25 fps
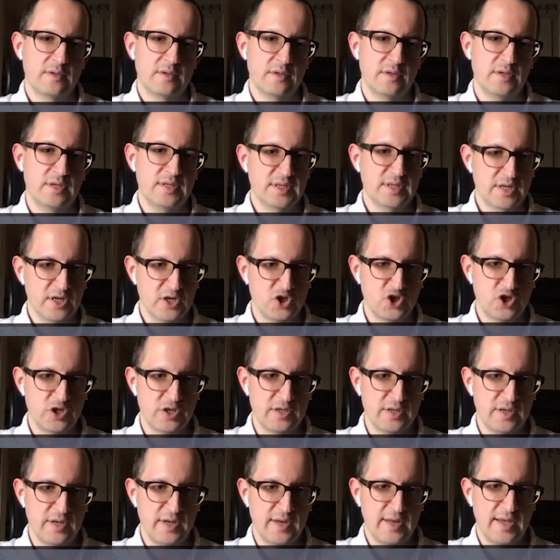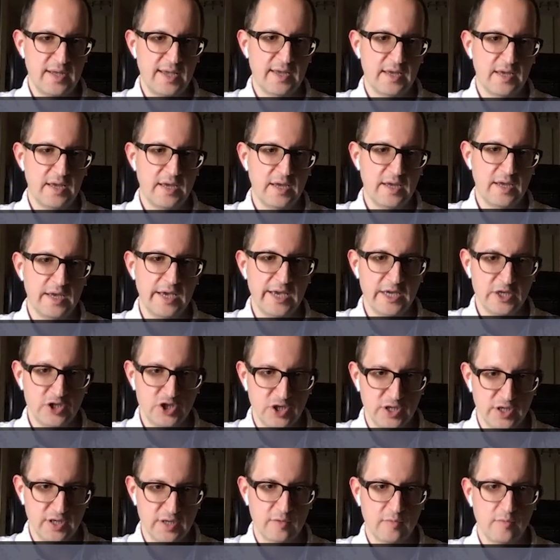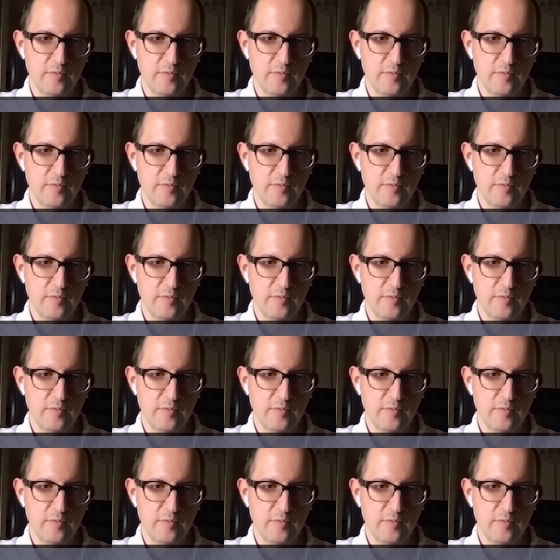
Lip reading: discussion and like engaging